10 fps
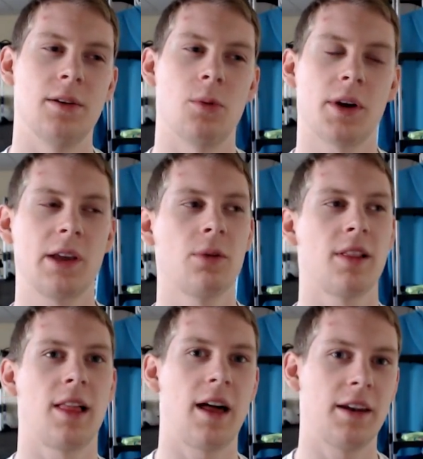working with a
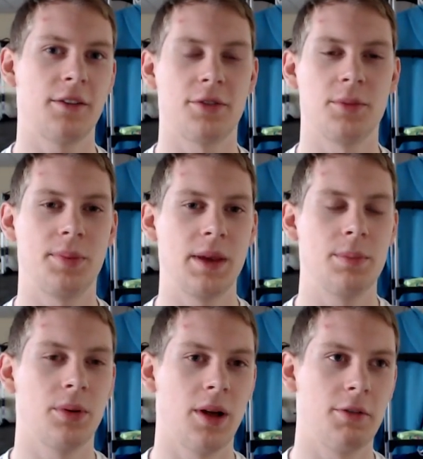lot of different
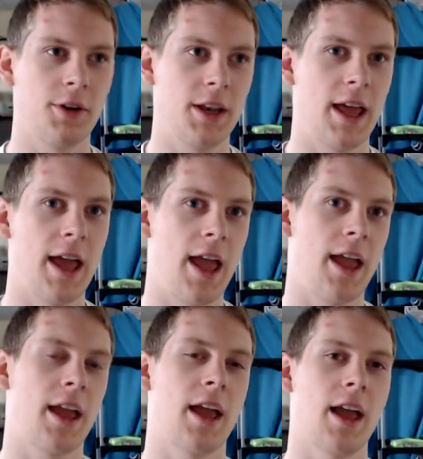people every
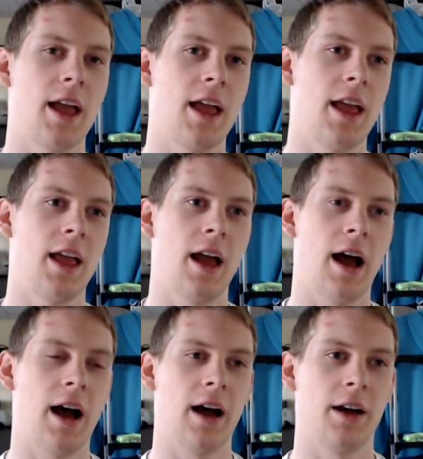day,
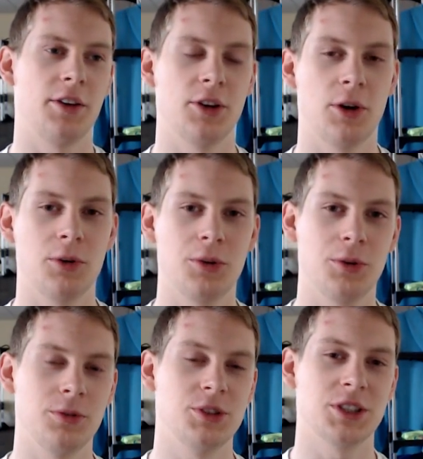uh, you know,
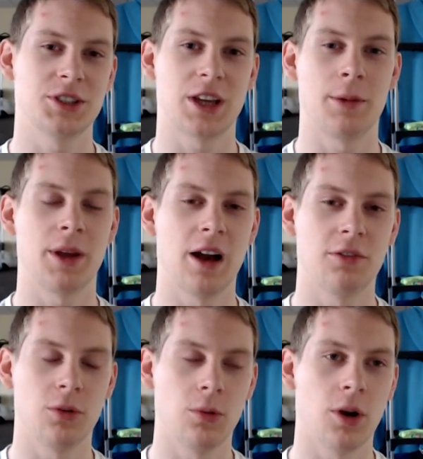who just coming
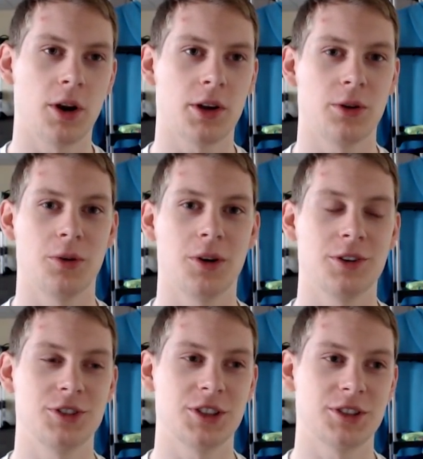off of work
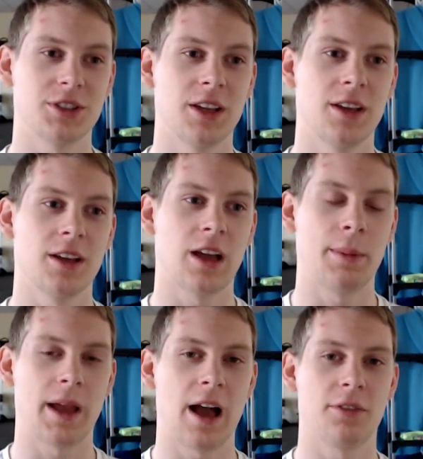or just
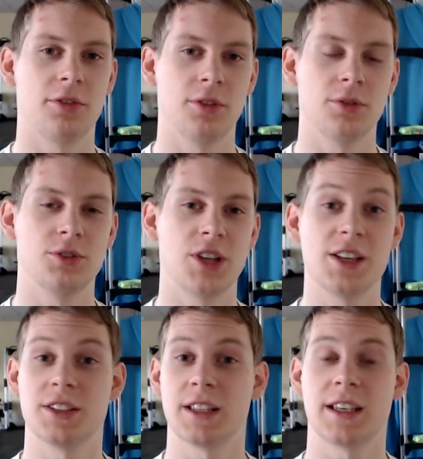coming off of
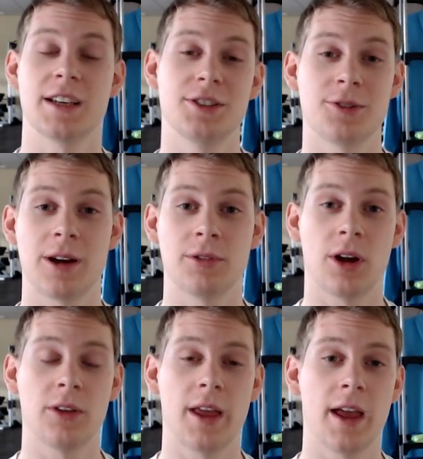chasing the kids around
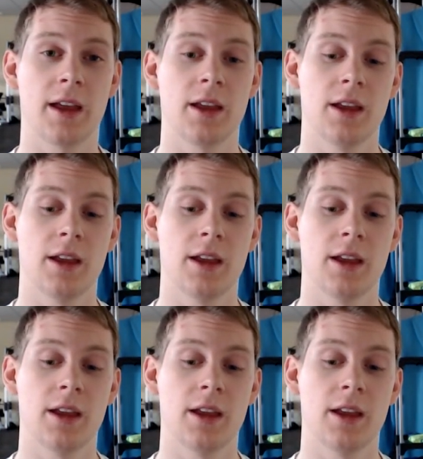all day,